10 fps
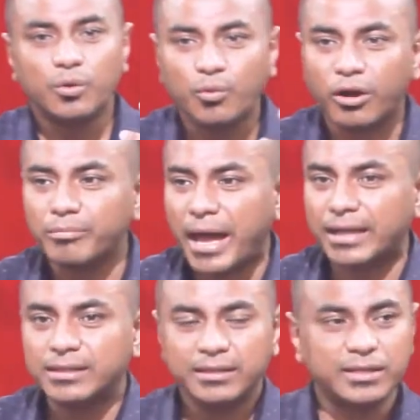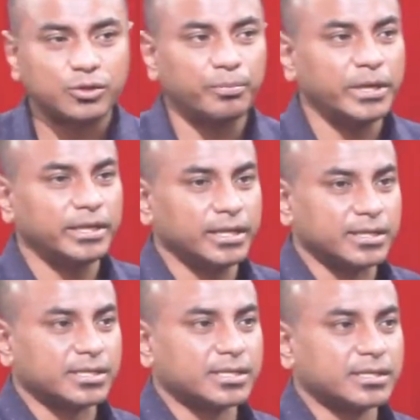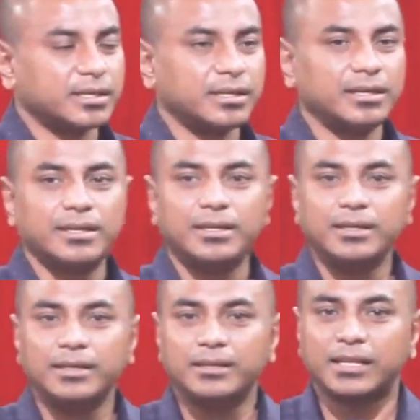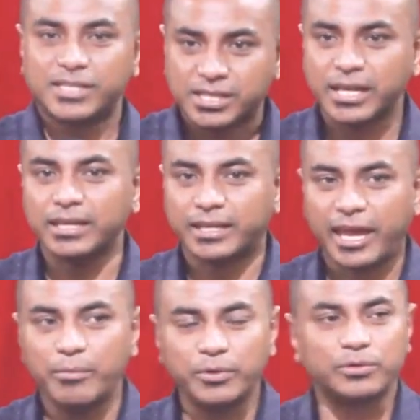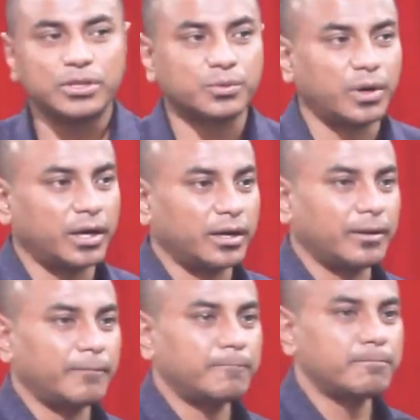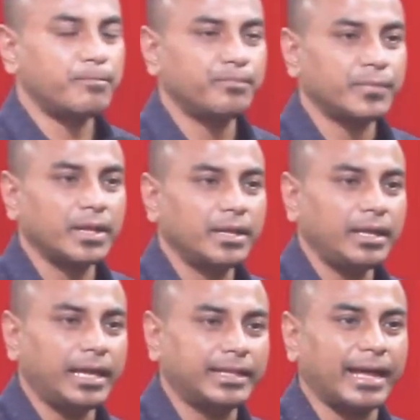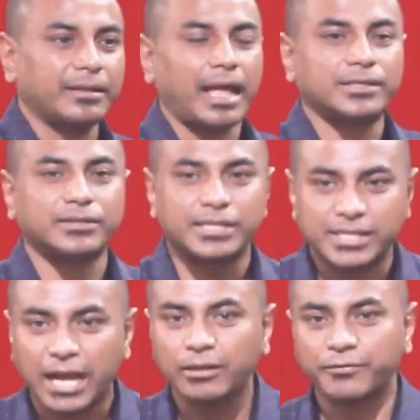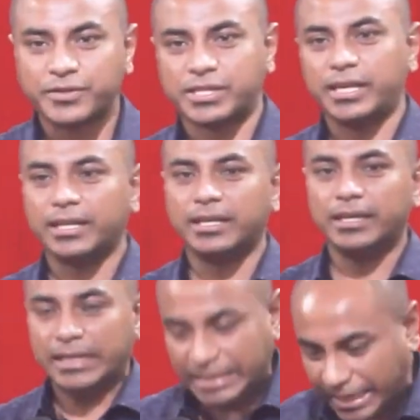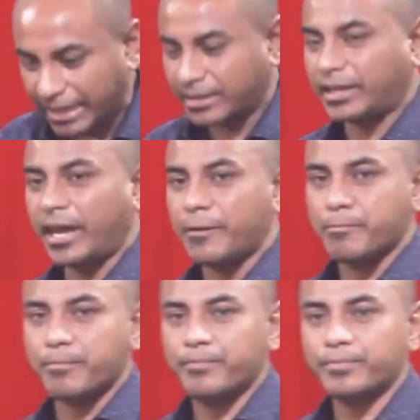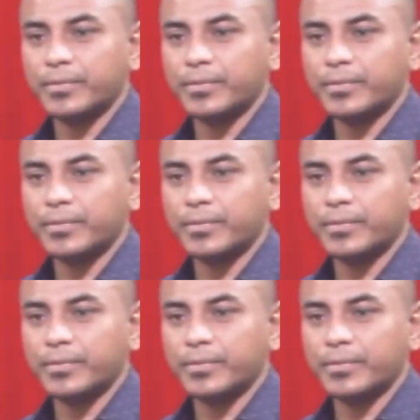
one man, disobedience, that sin came into this world, and that as a result of sin, death came.